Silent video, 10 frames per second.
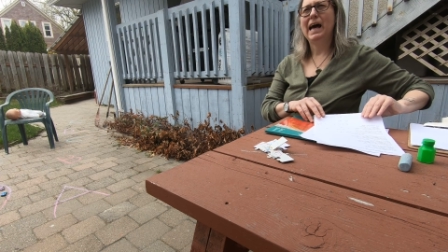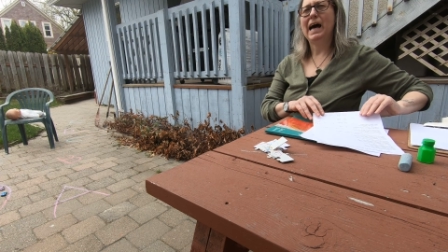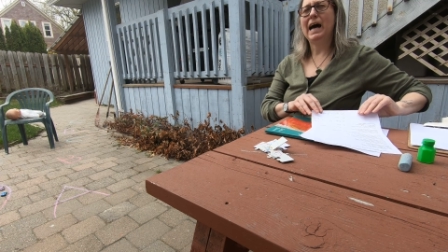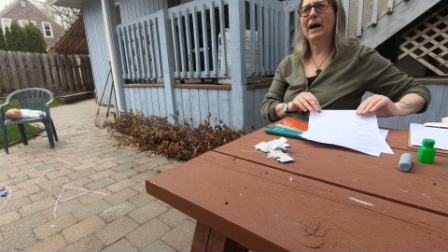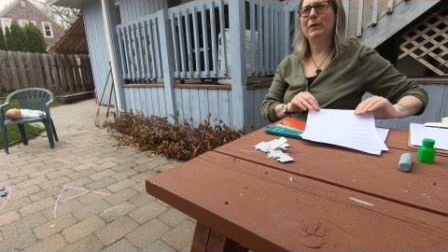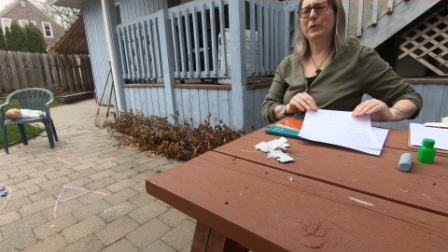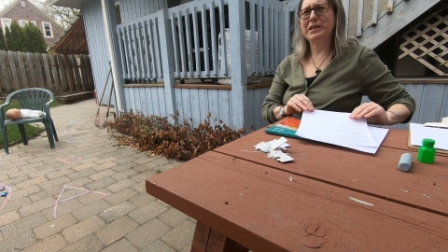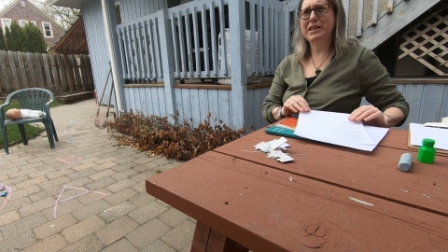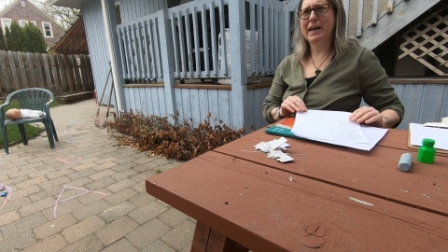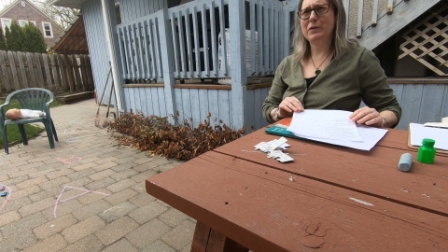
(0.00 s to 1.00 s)
Uh,
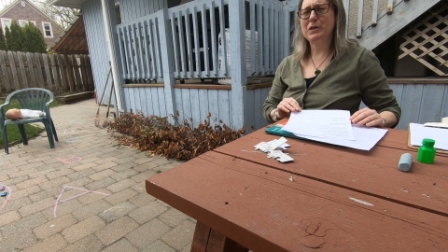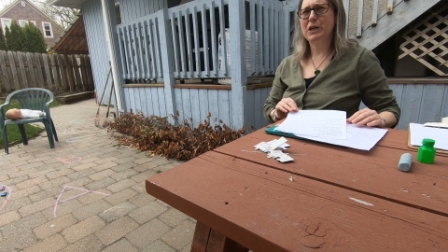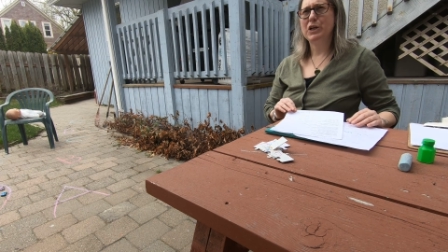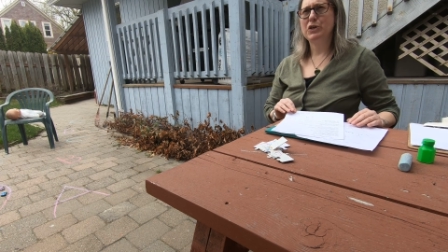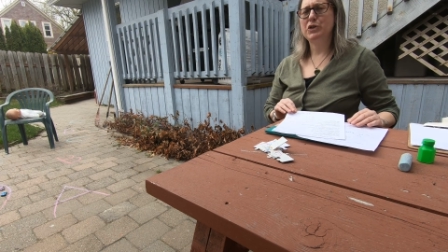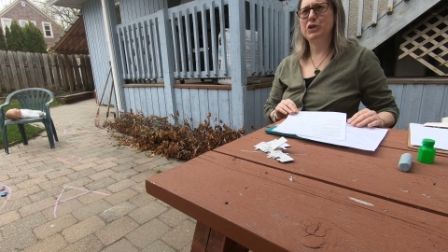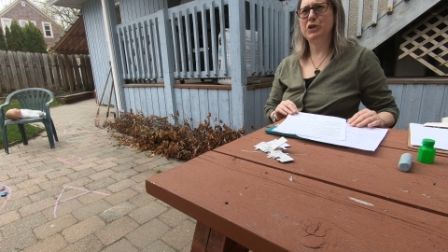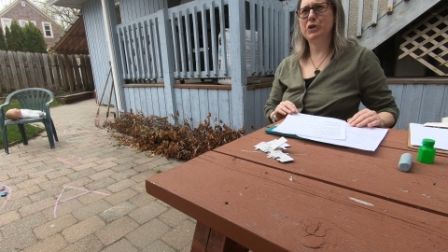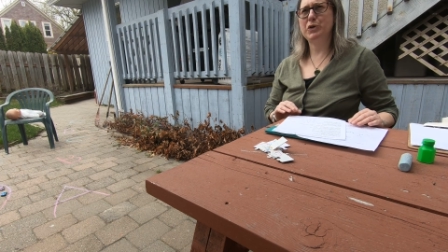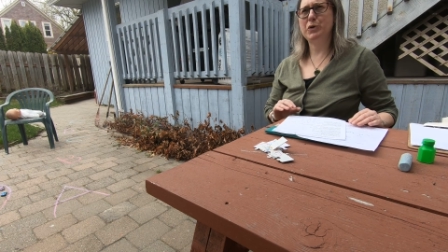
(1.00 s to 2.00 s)
reach out
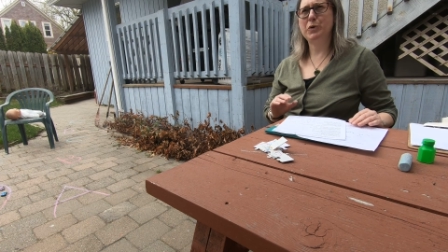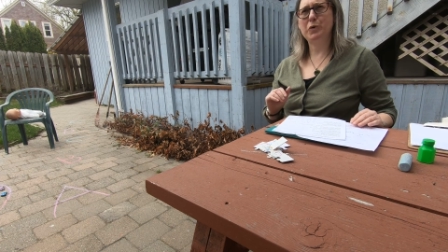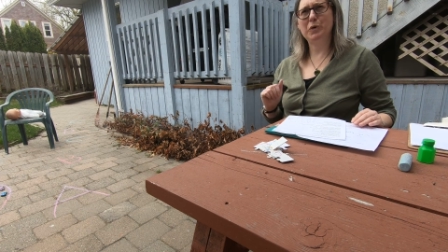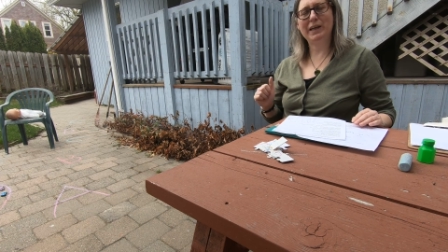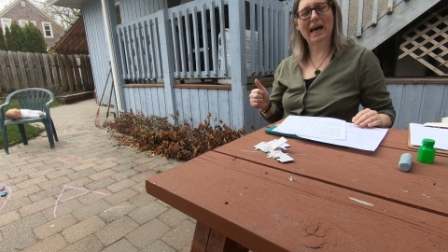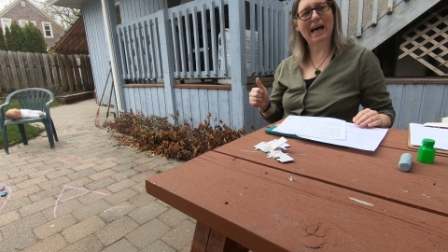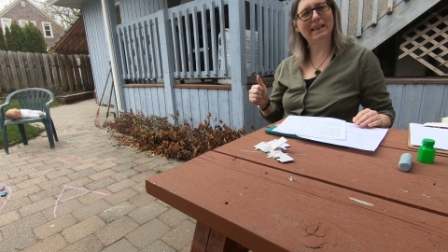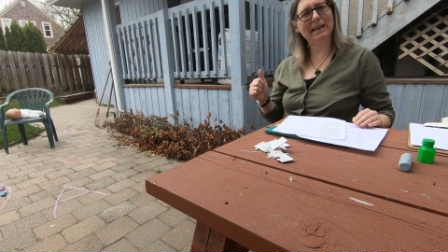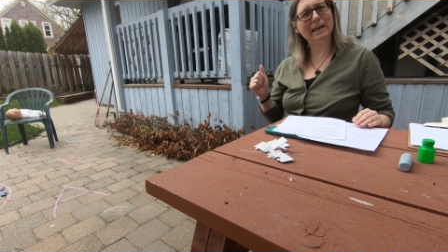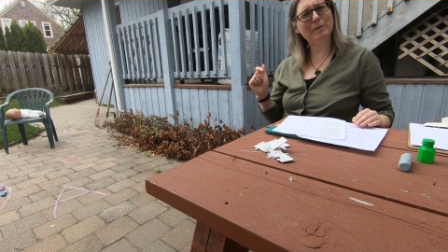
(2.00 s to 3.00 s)
to
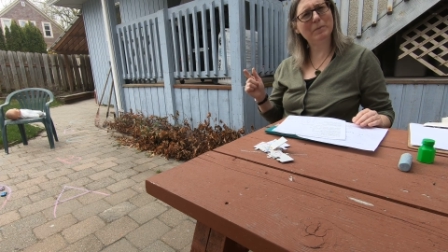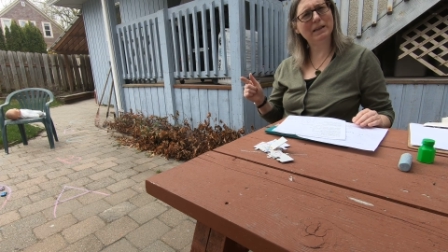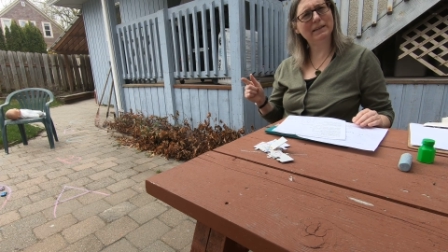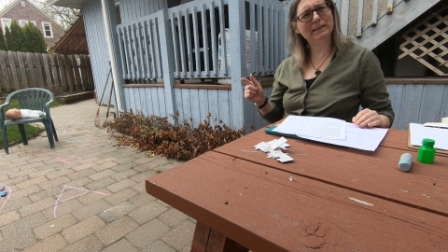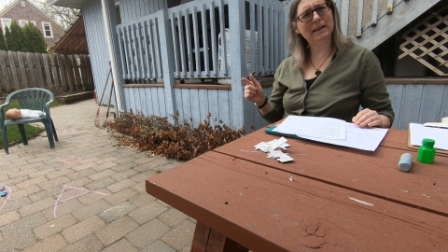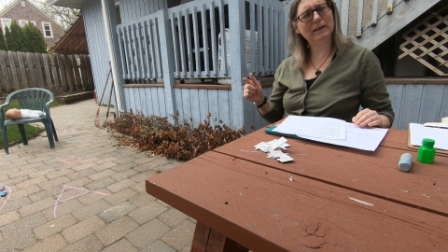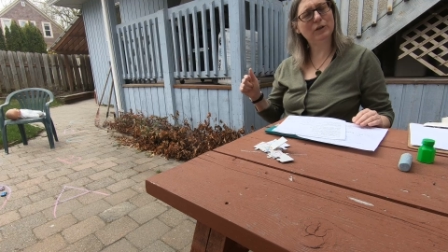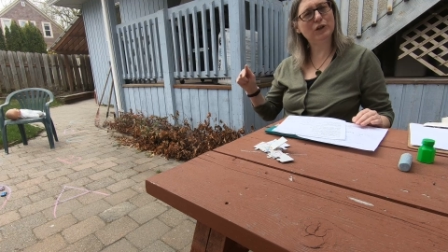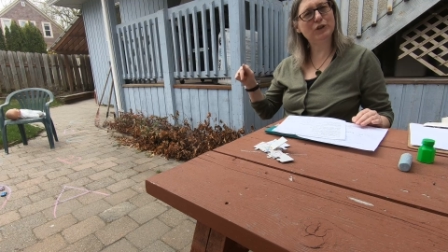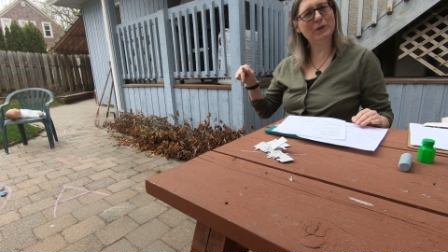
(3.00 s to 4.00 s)
Kathy and Melissa. You
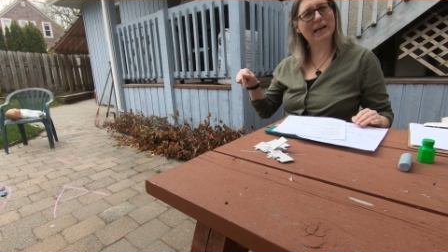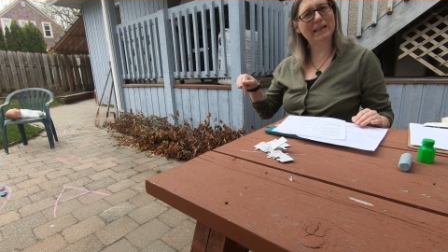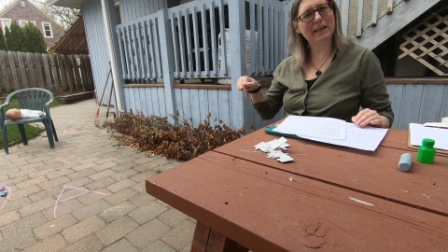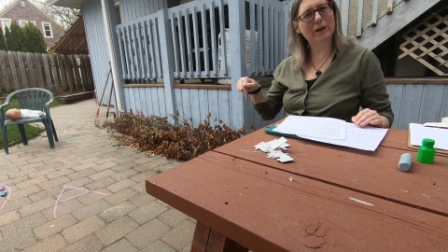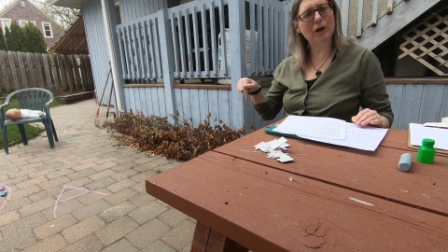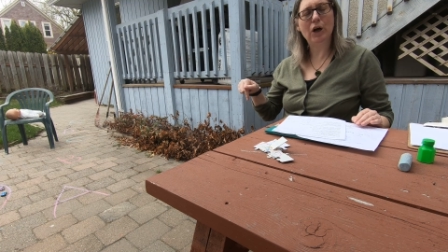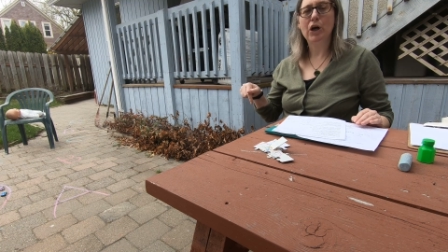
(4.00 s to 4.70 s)
can do that here.